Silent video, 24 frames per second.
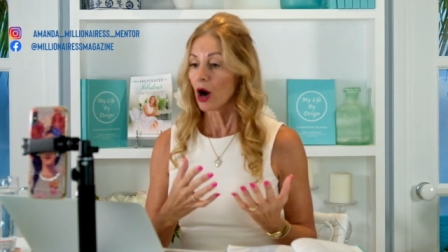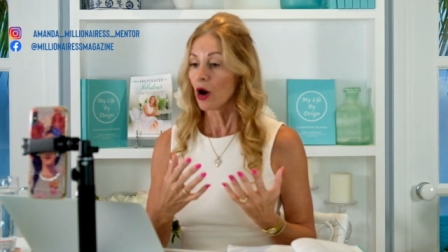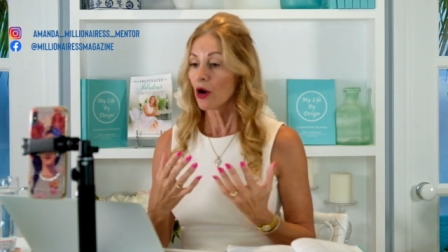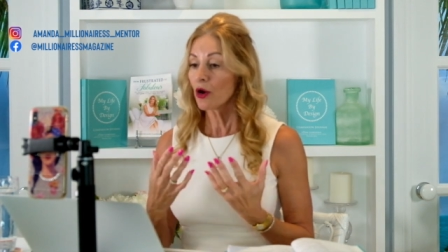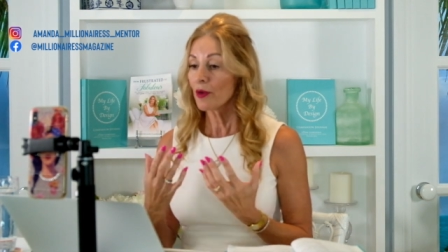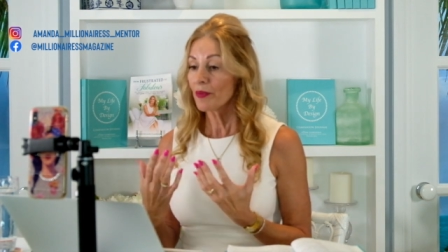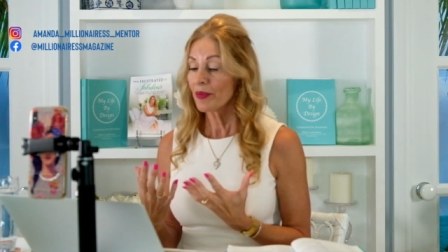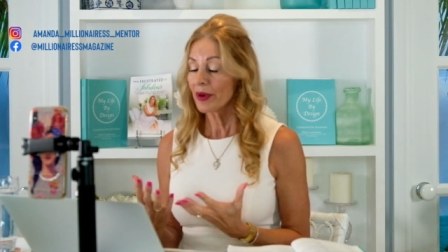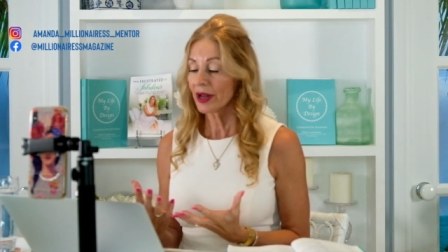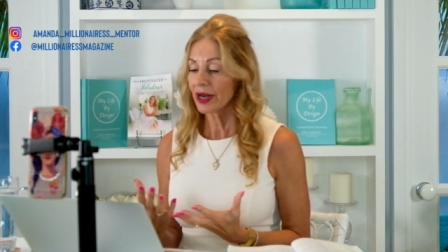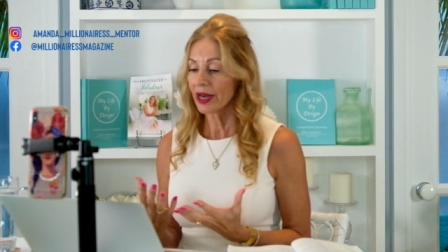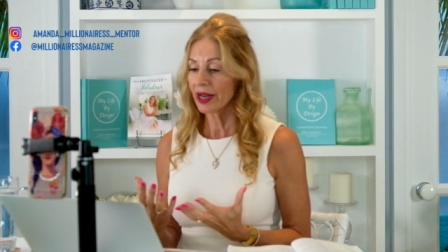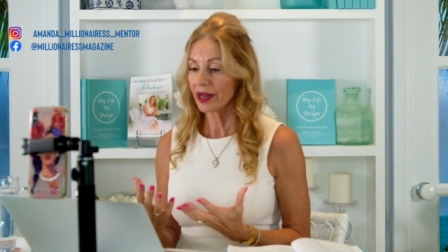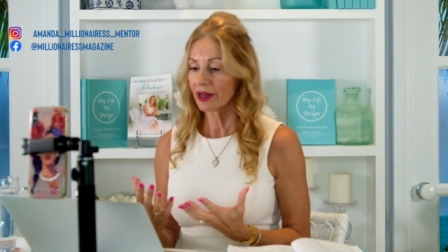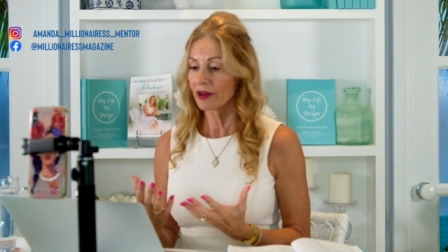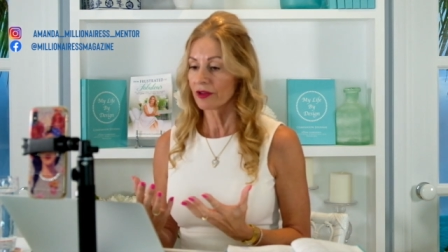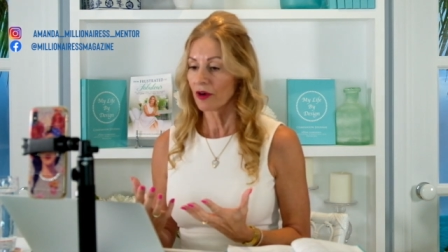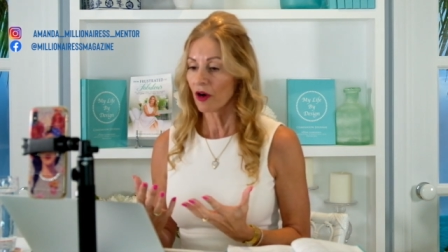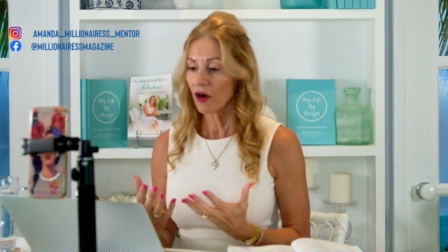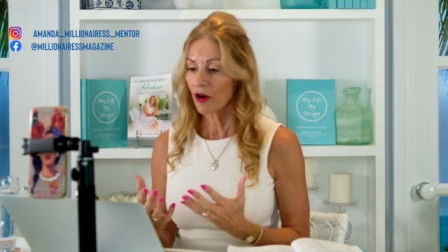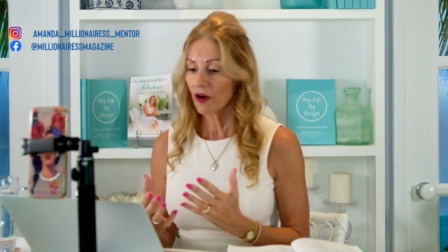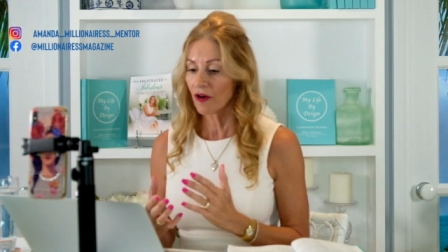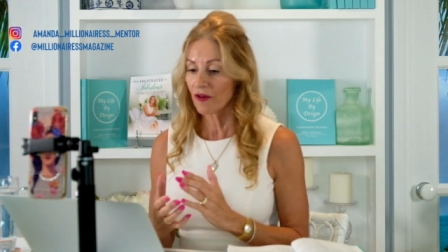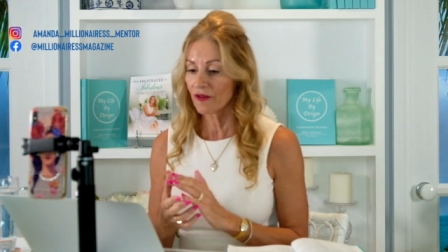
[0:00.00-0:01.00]

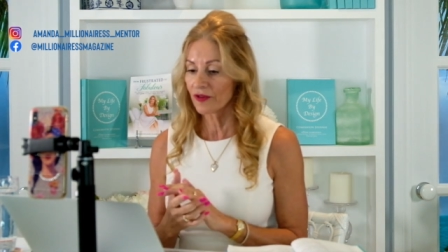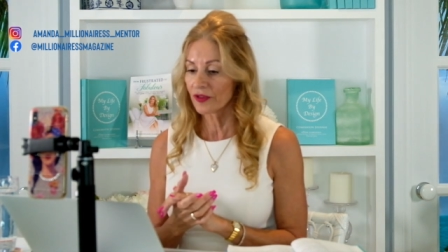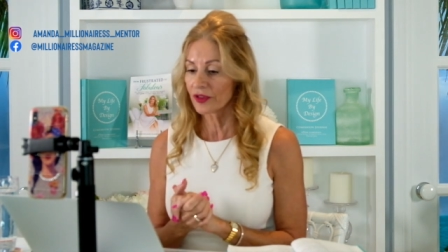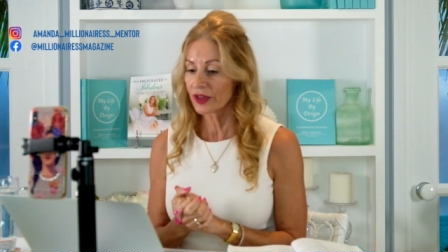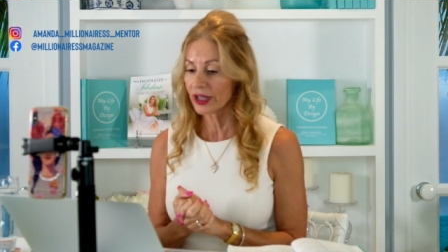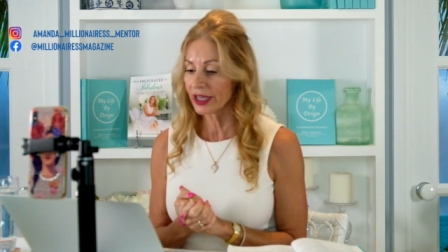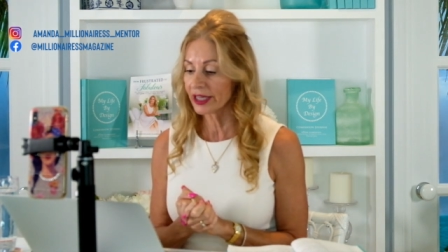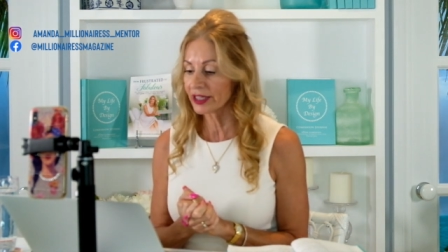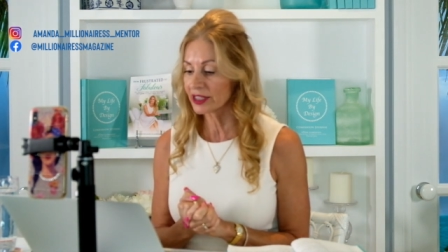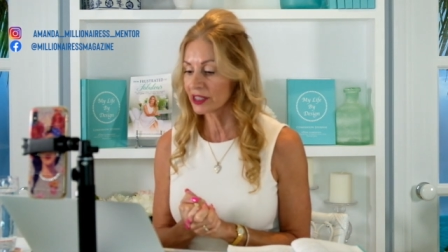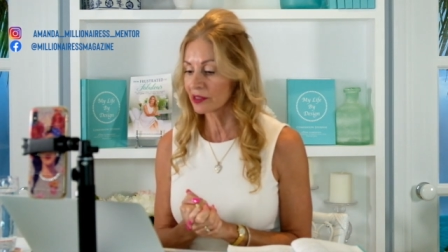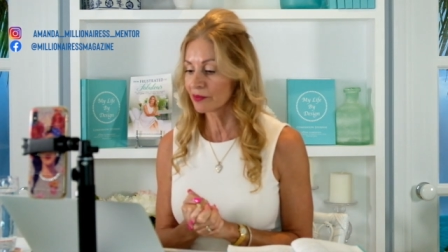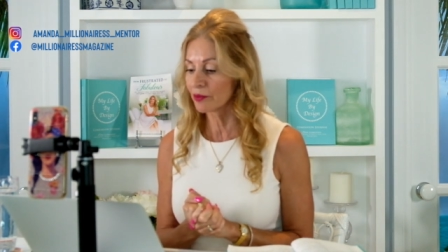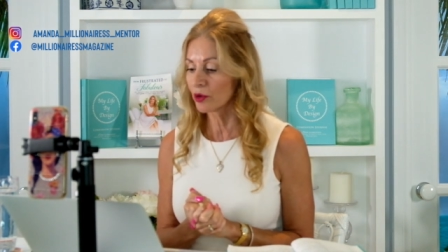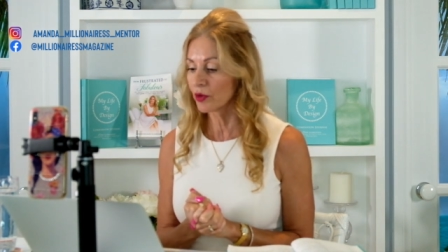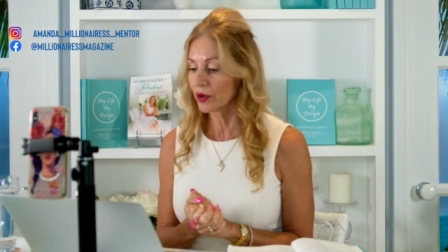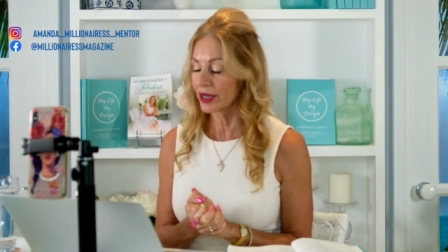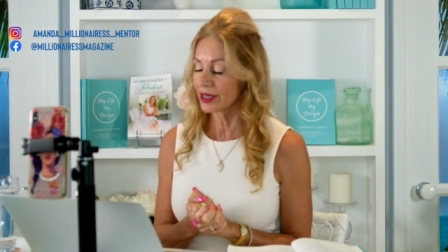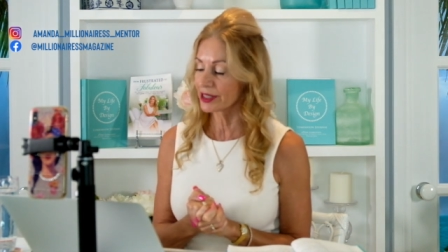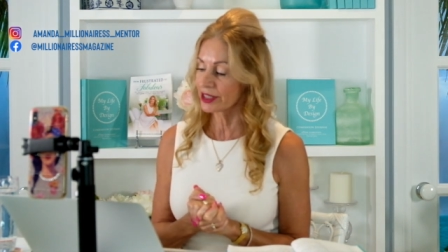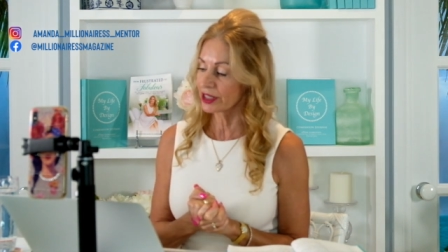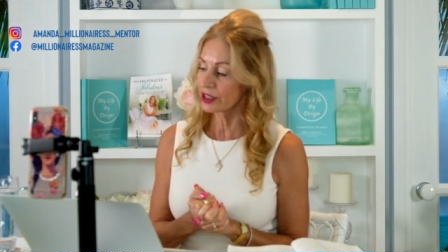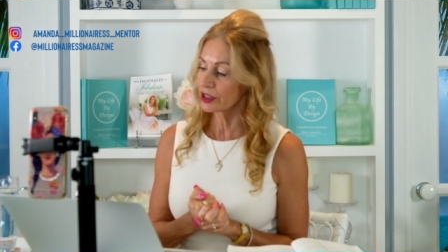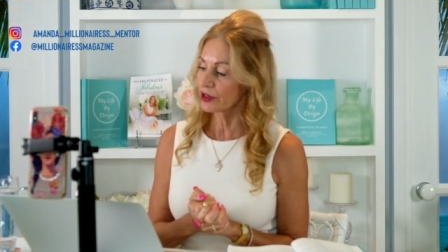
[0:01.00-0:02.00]
opening of this
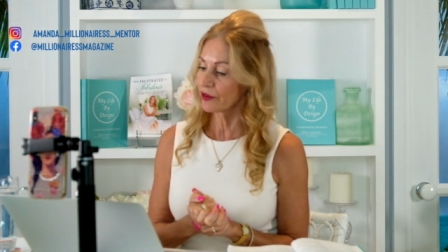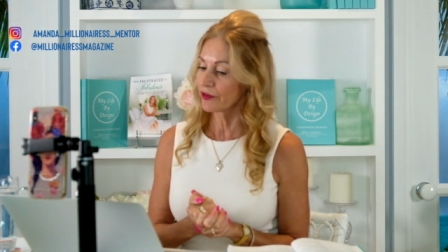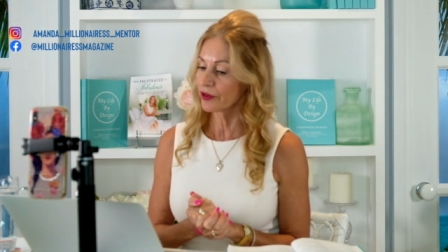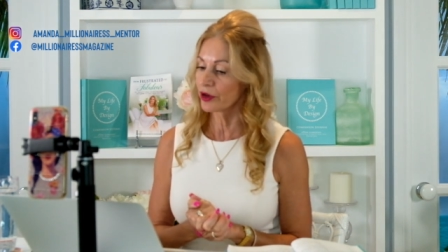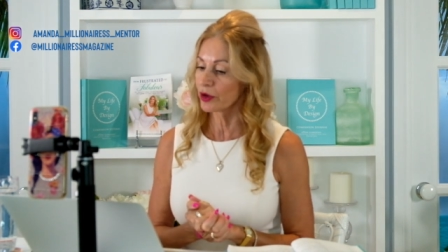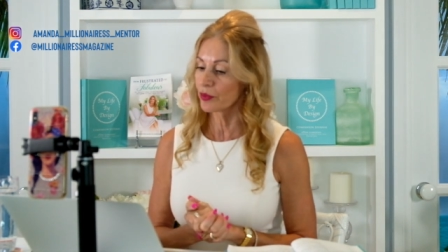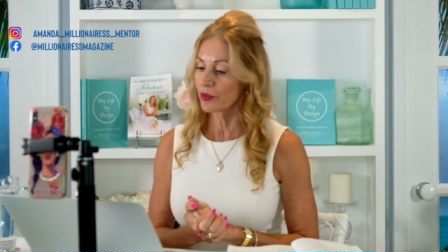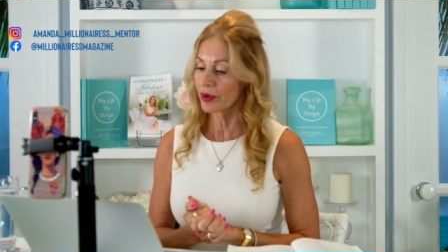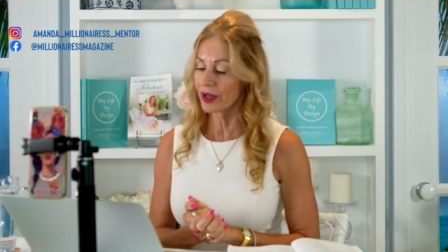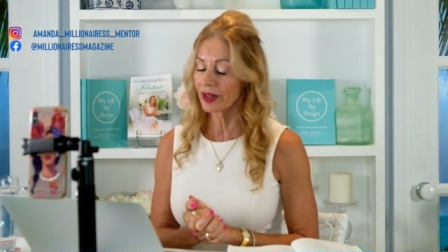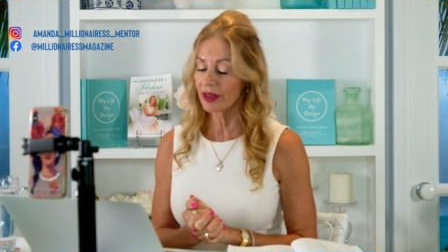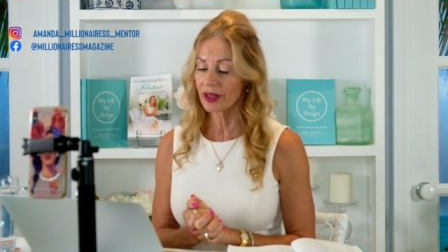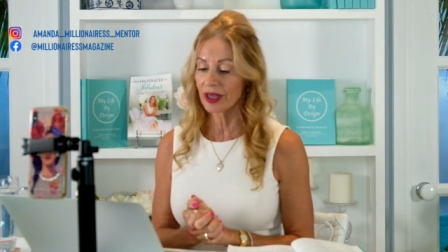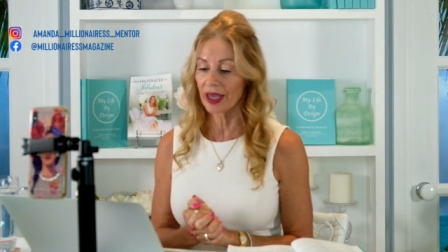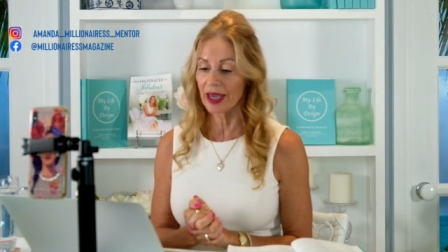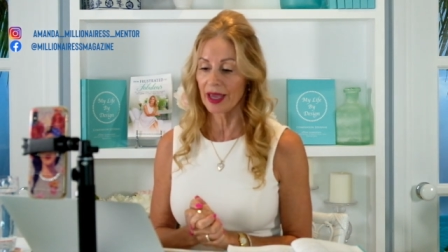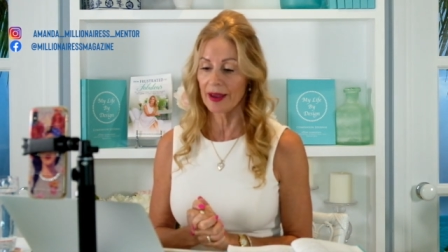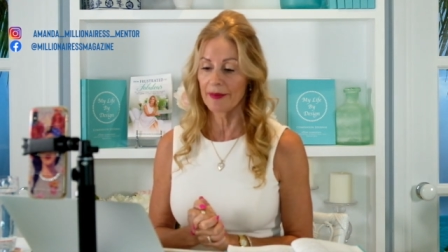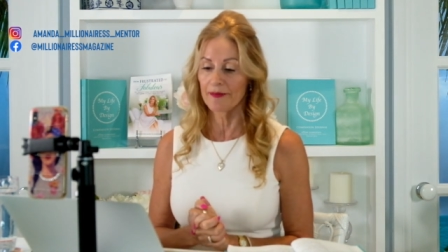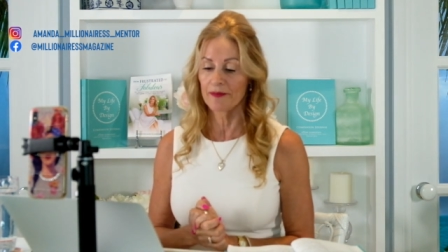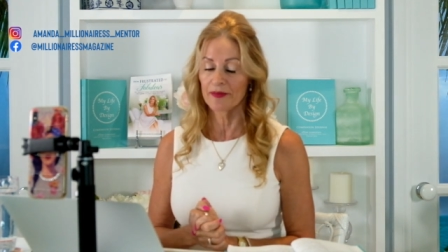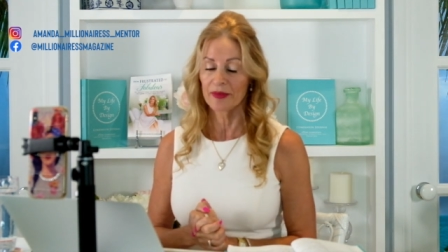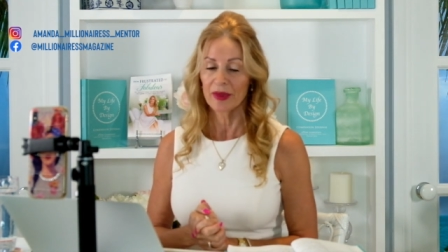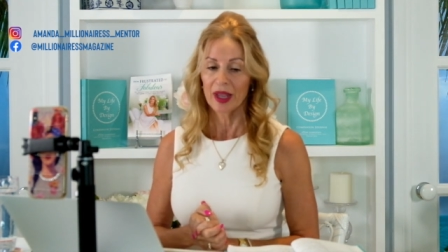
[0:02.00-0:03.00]
morning's interview with
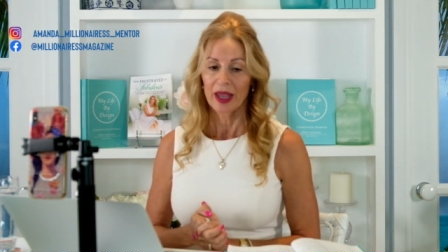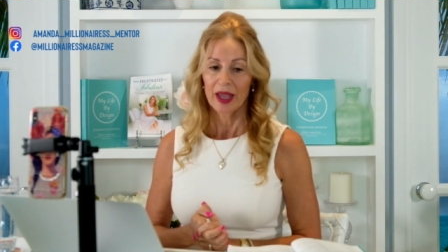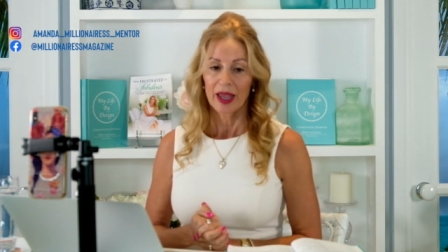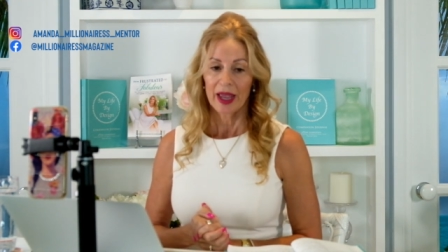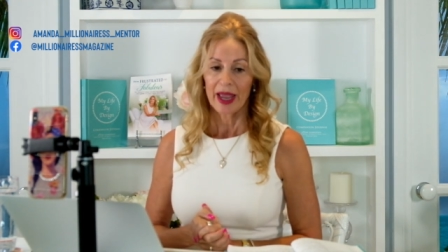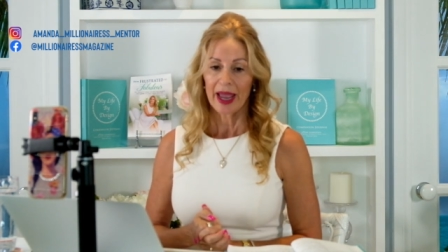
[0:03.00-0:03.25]
Kim.